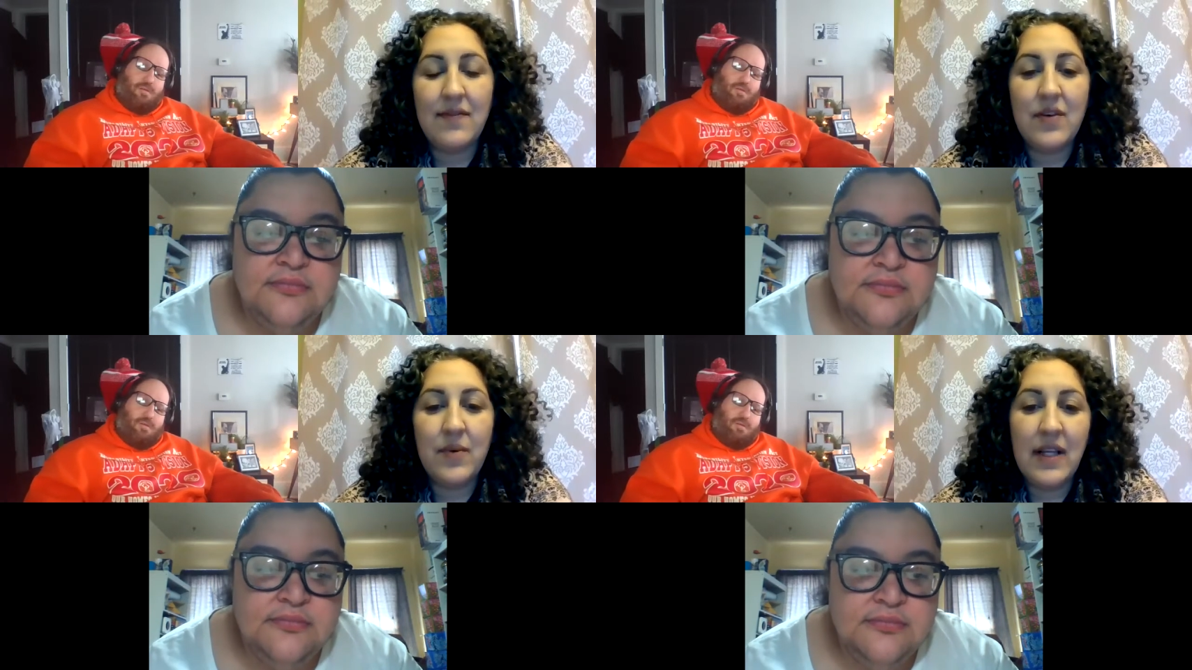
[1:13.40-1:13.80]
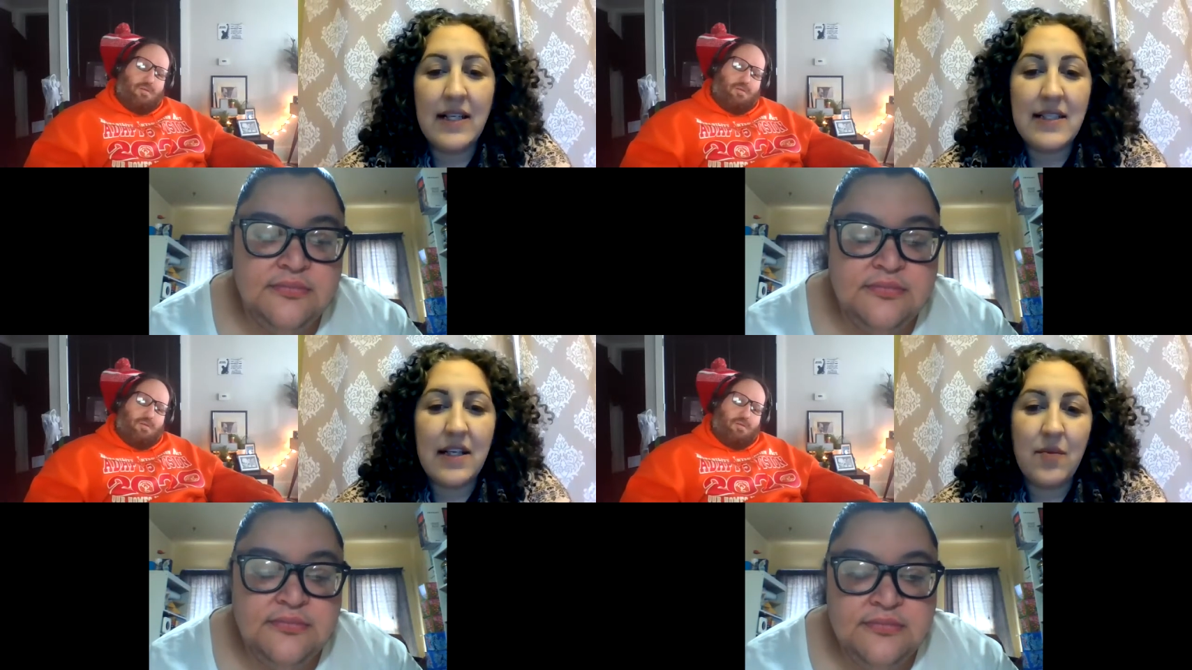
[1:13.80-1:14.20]
Speaker 1: If you would
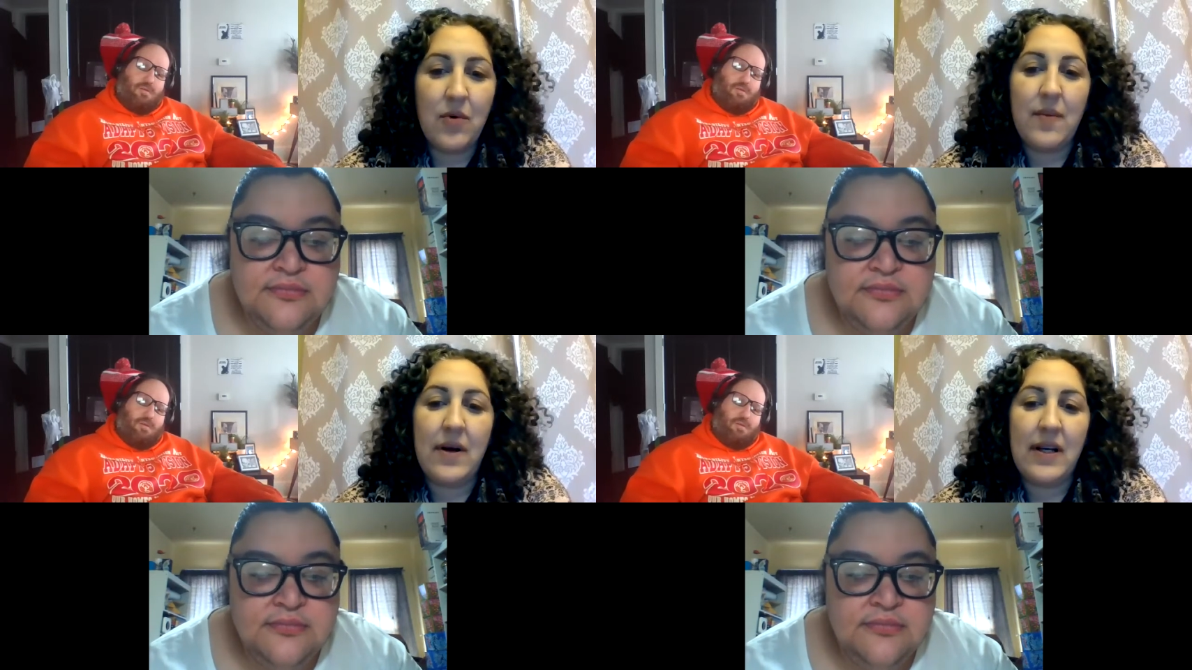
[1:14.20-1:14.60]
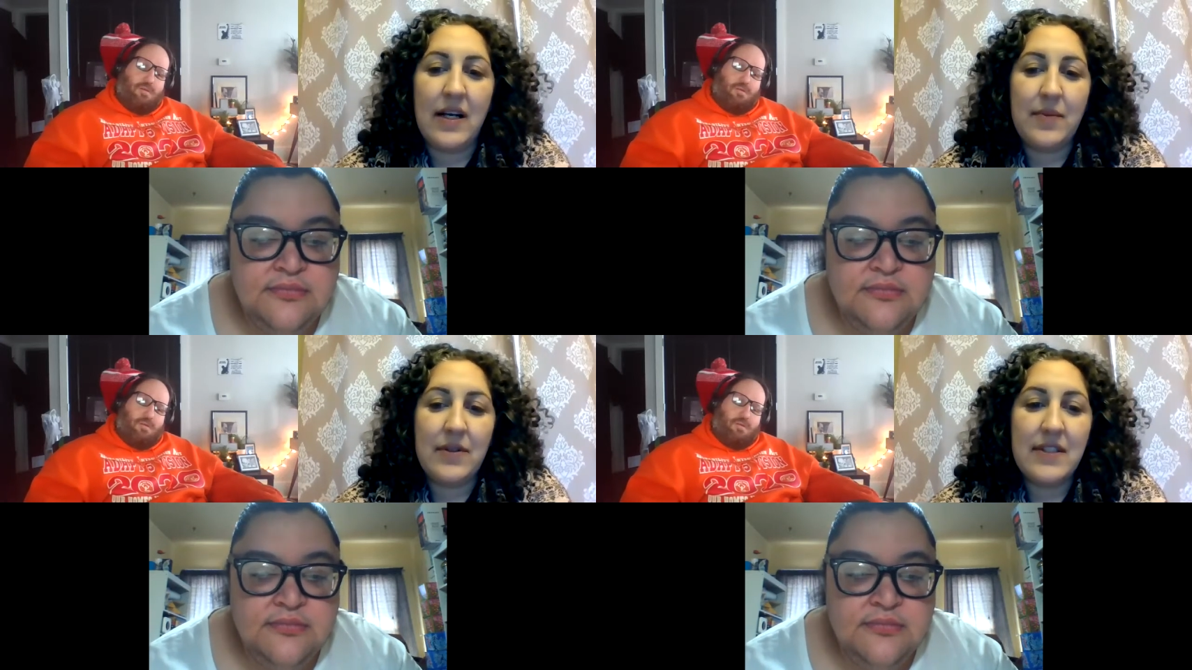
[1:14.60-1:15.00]
like to hear more about
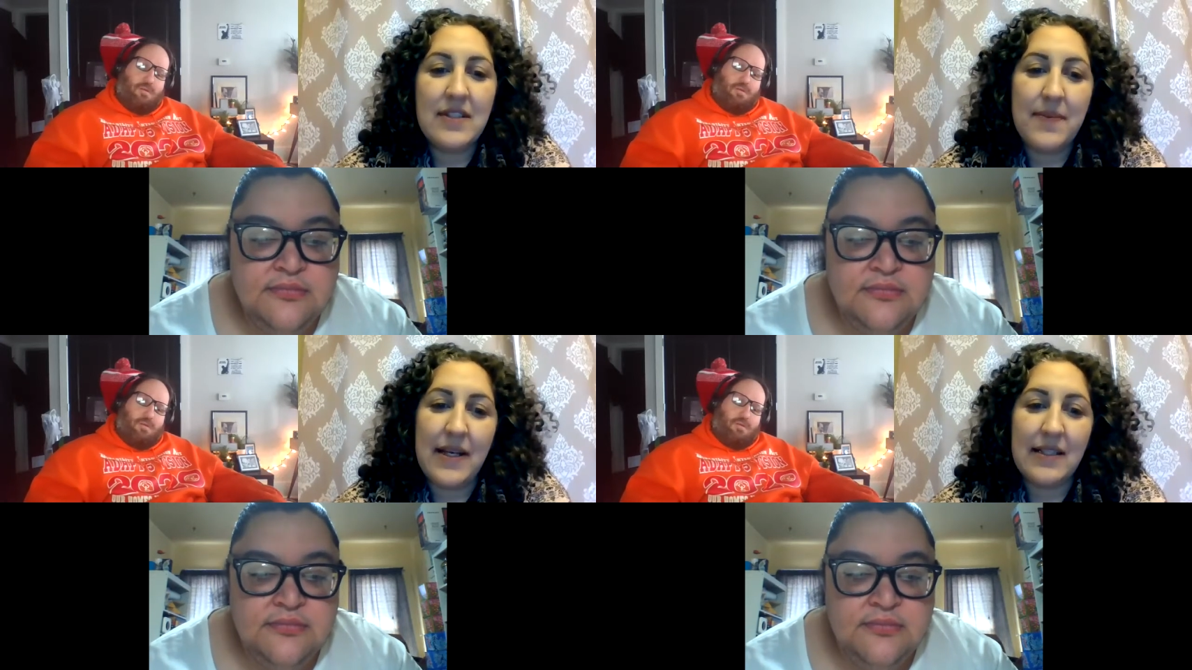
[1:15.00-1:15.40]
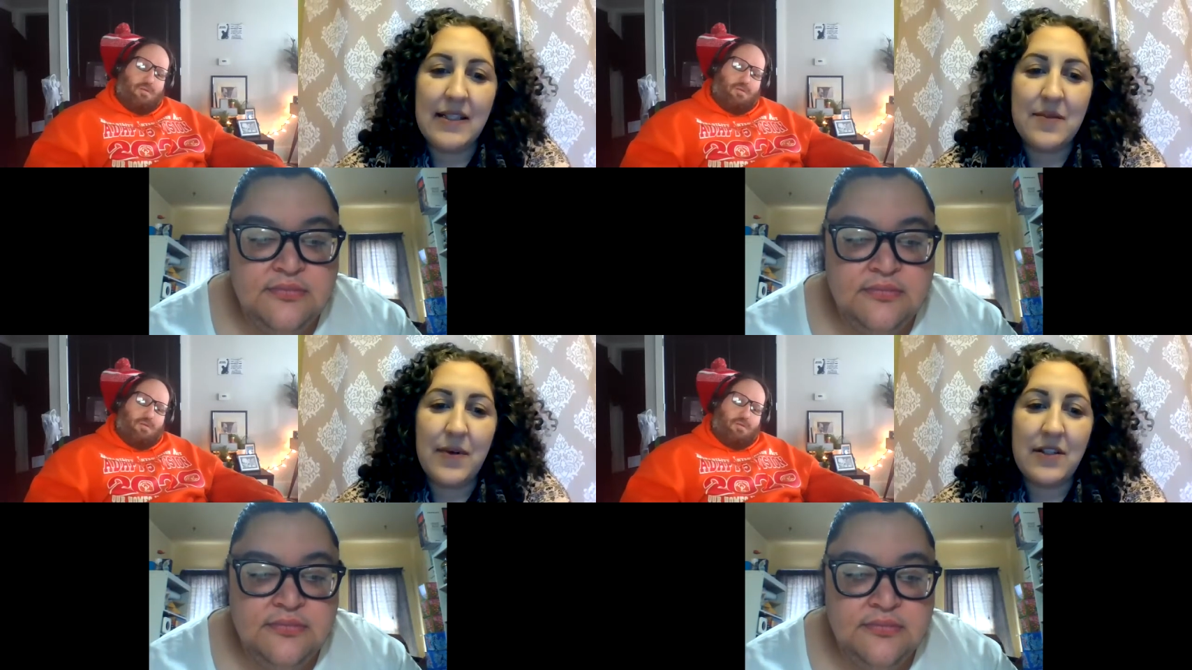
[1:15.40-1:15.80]
how to participate
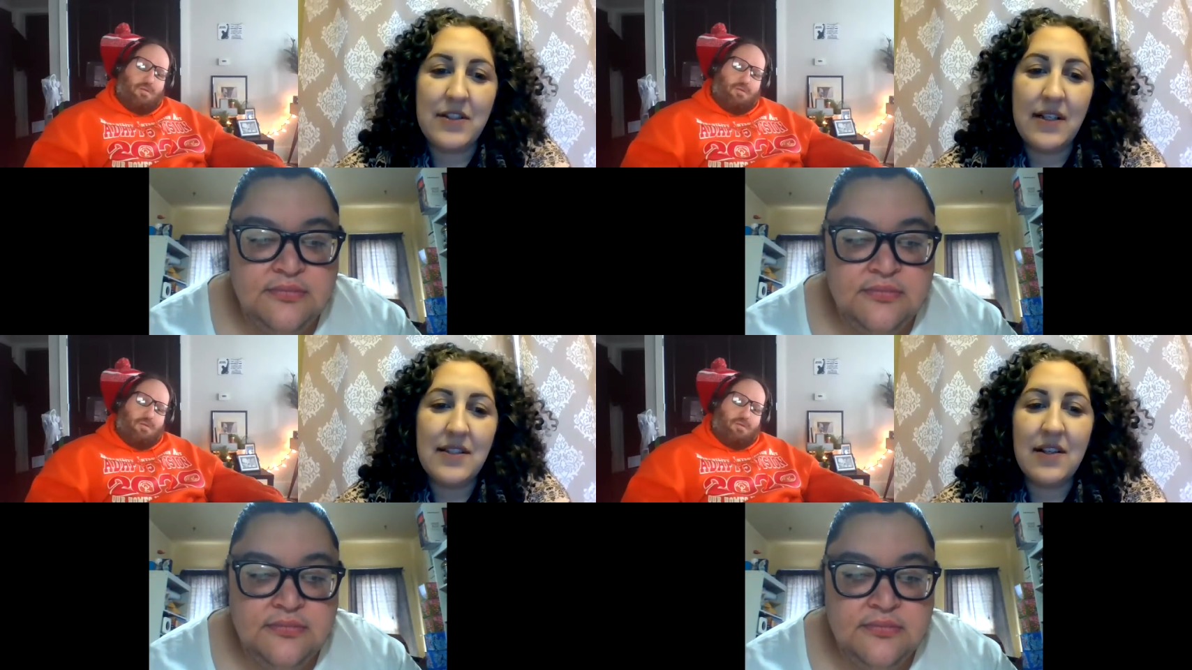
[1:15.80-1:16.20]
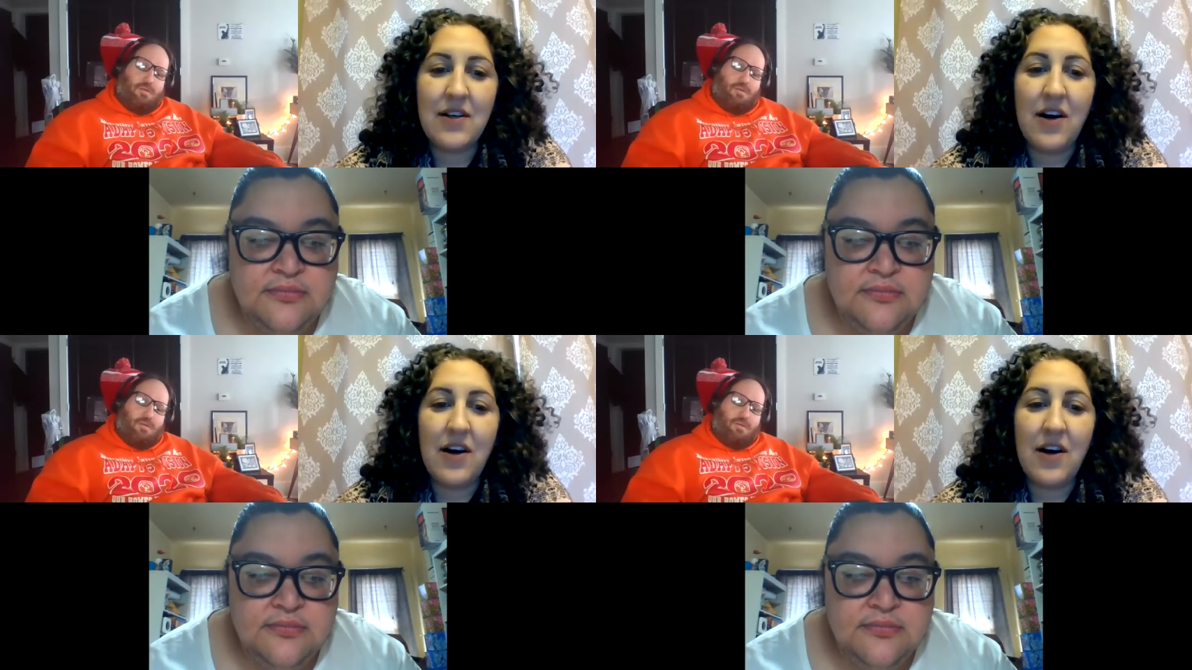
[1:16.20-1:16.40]
in this project,